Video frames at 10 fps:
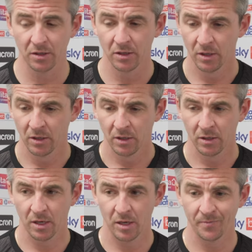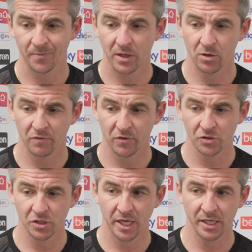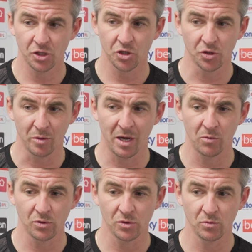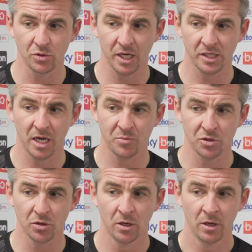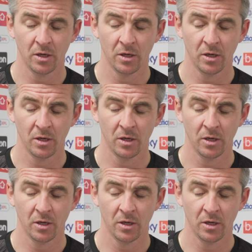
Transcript: And you know, for us today to shut them out was exceptional.